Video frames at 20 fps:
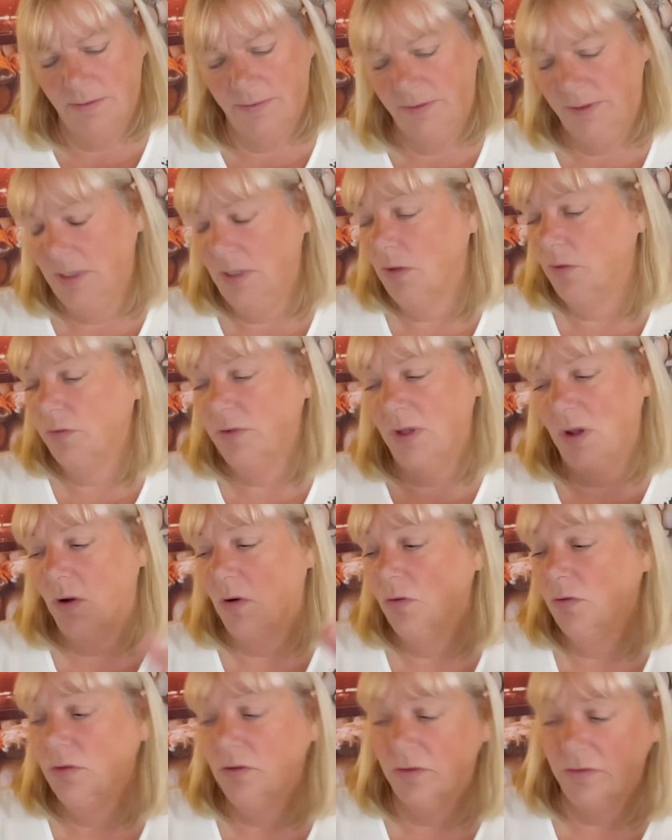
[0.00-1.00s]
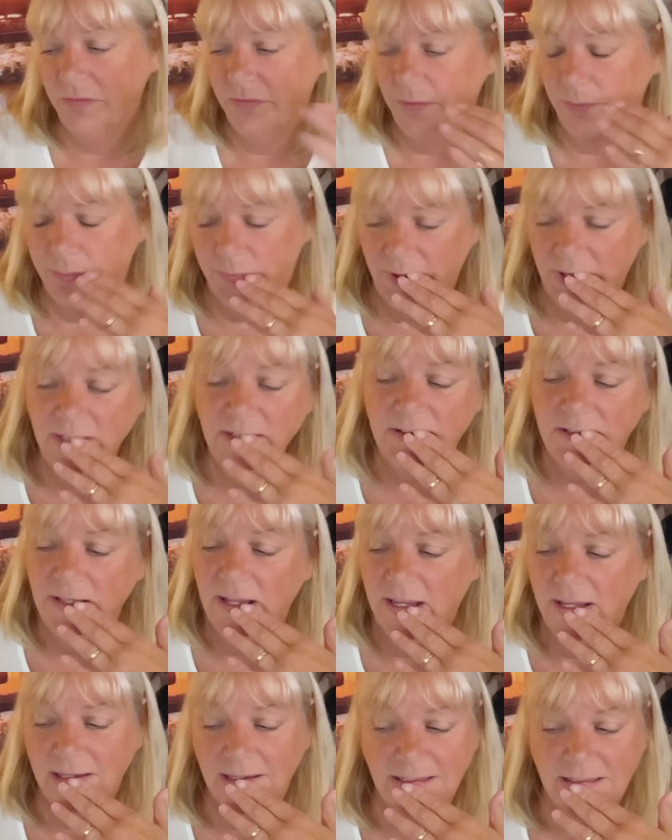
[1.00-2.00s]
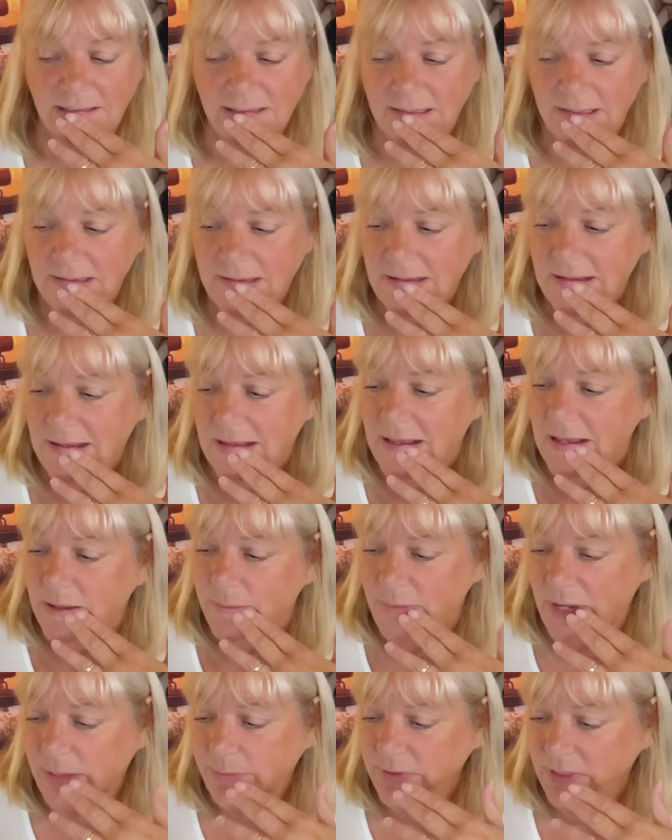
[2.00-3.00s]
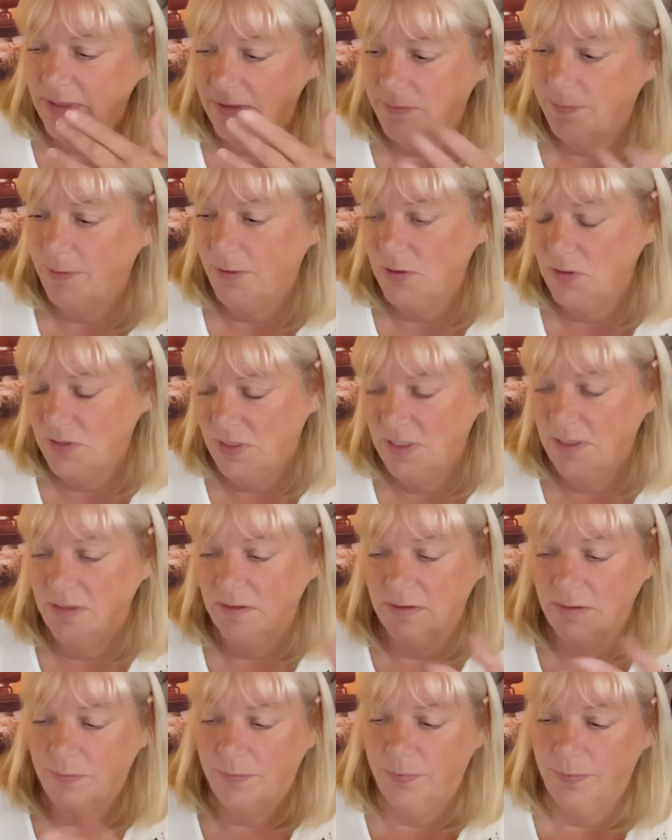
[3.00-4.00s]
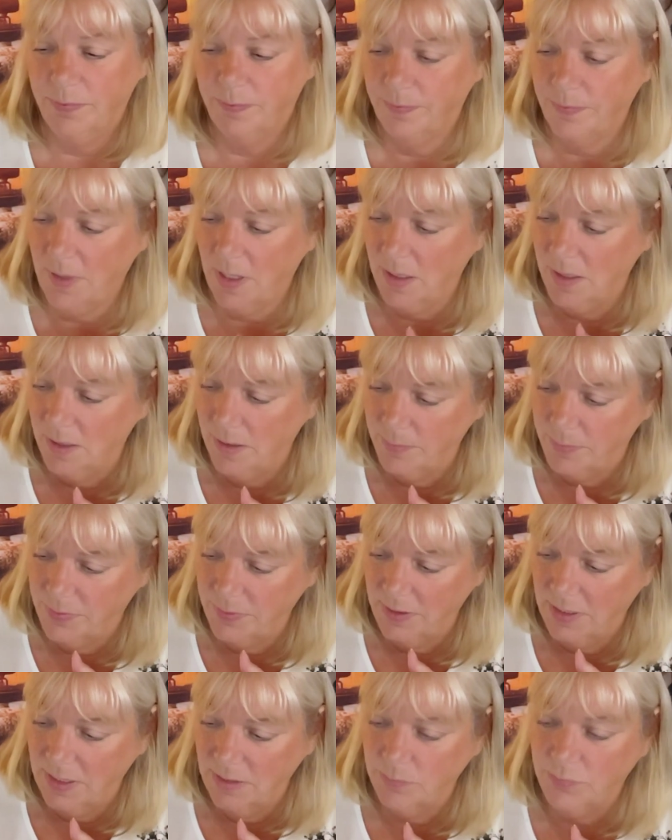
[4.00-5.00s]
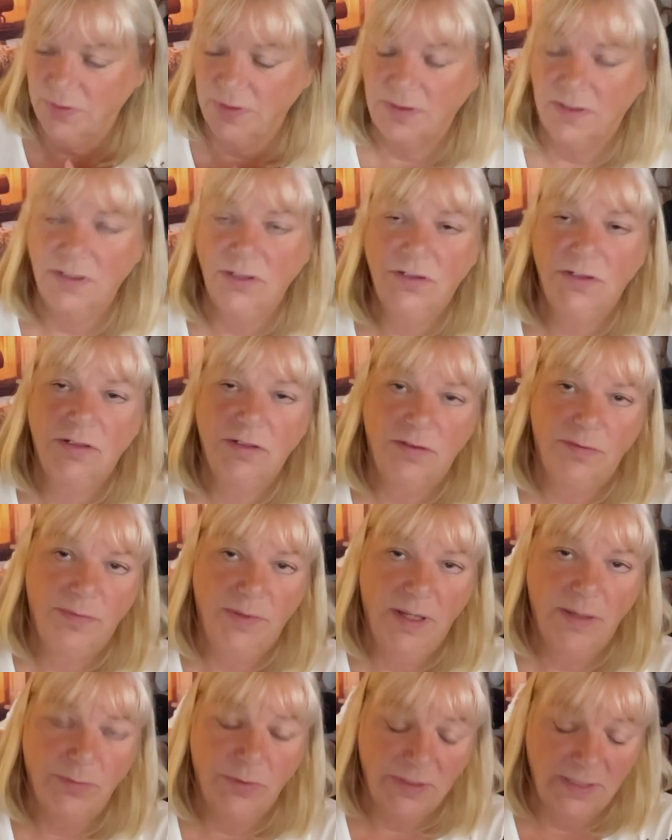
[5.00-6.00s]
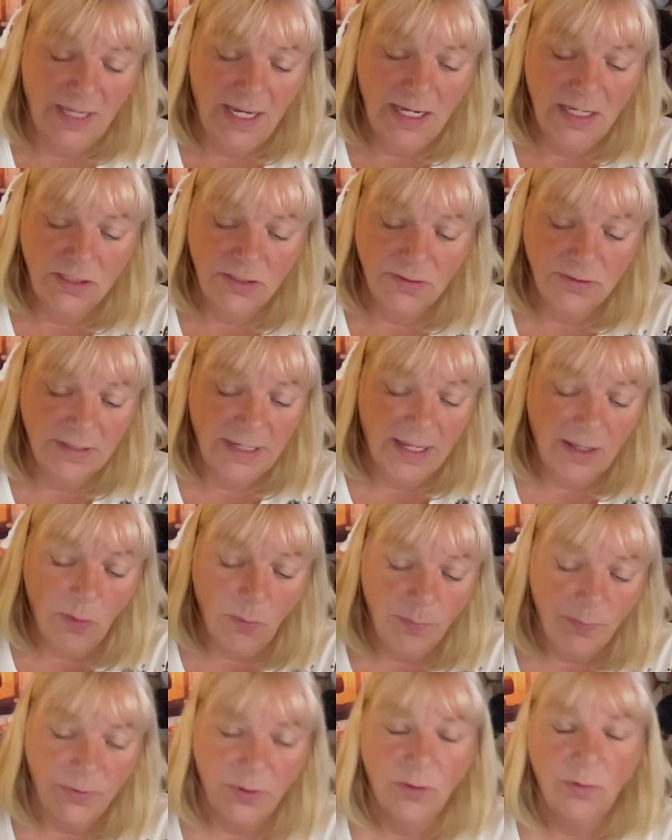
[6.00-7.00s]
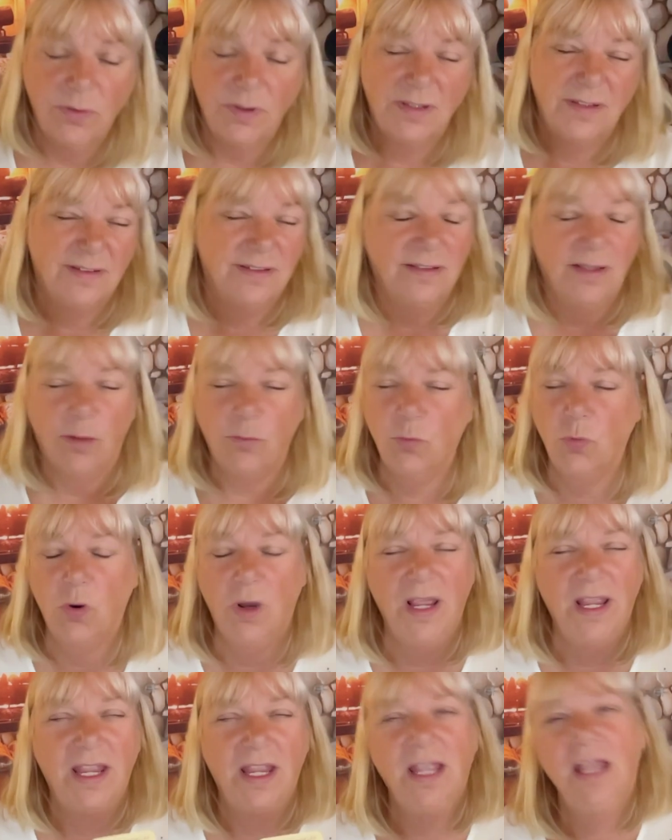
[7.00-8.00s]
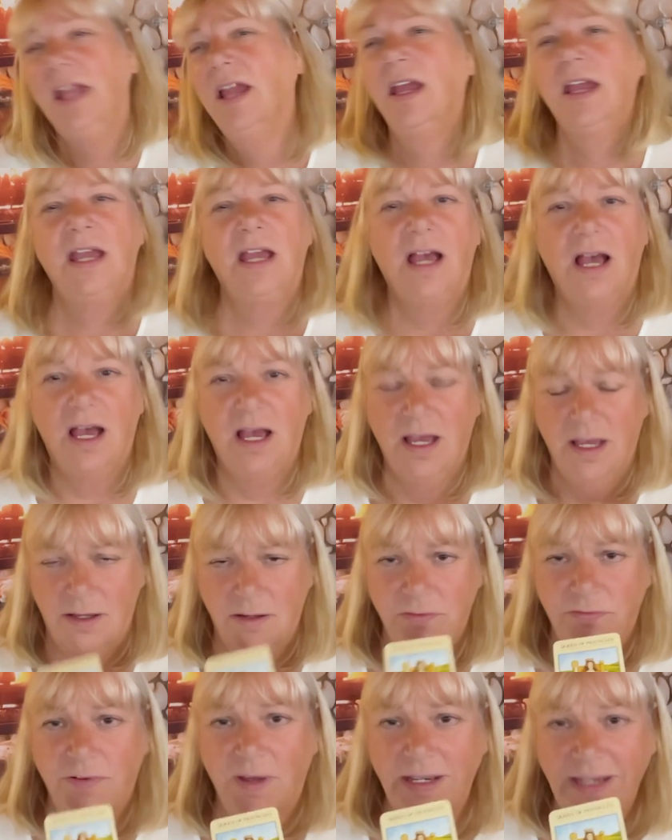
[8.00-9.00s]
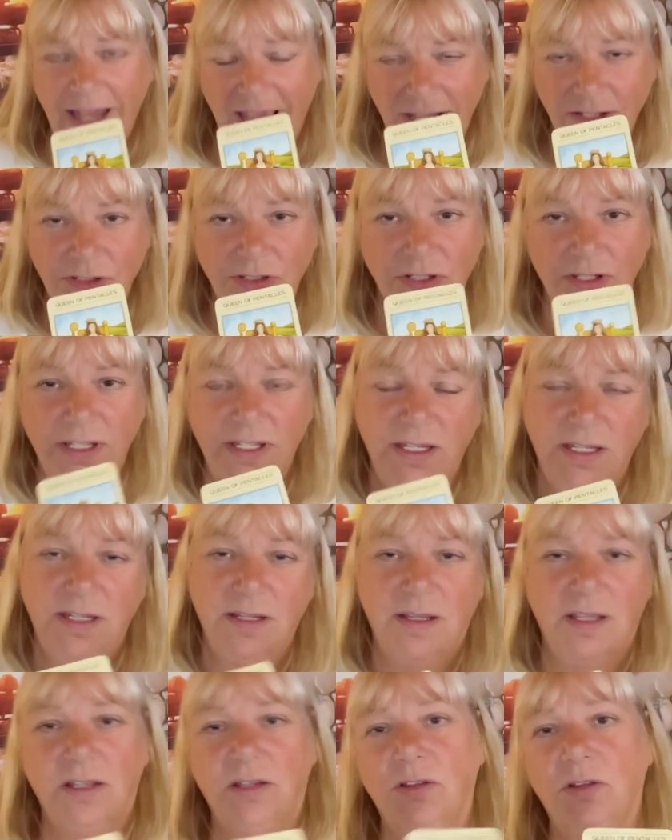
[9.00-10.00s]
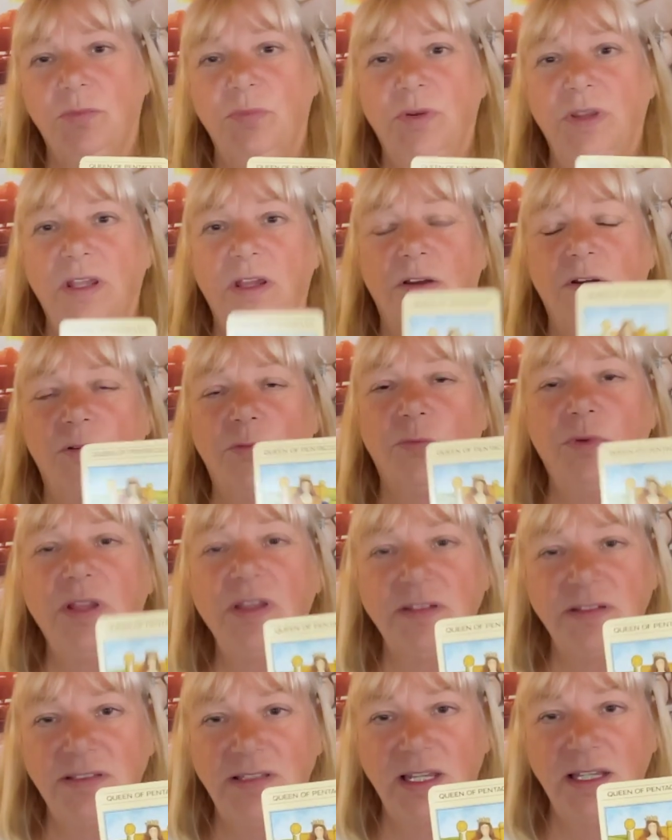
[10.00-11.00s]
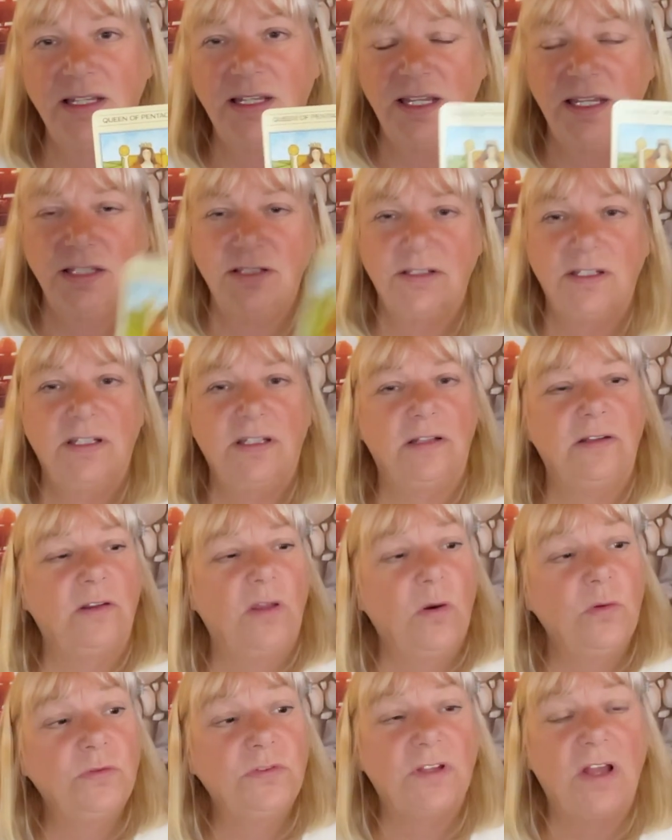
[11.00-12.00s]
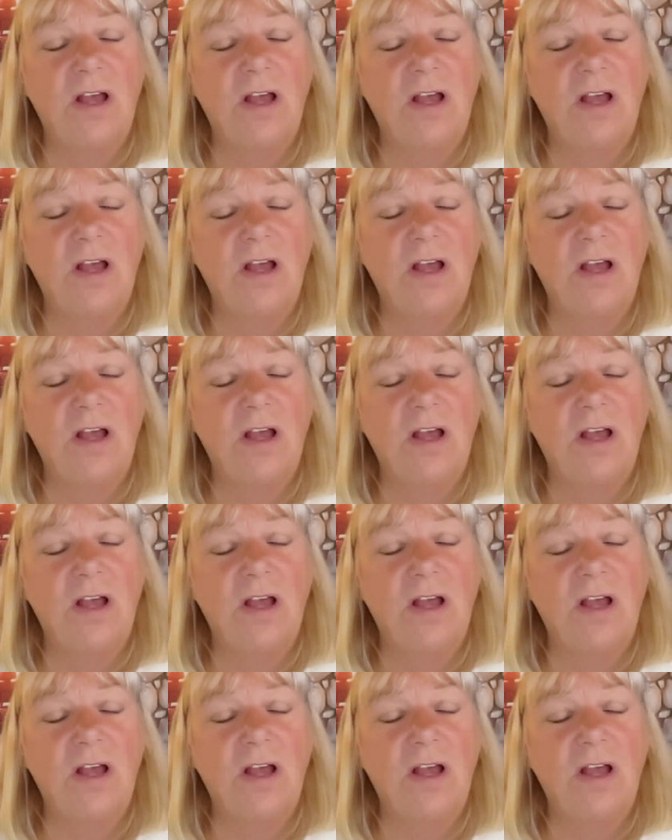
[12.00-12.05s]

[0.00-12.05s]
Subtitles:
you know, the owner of a business. Maybe this person is in position to be able to aid you and help you in some way. Financially, it could be a real estate agent, loans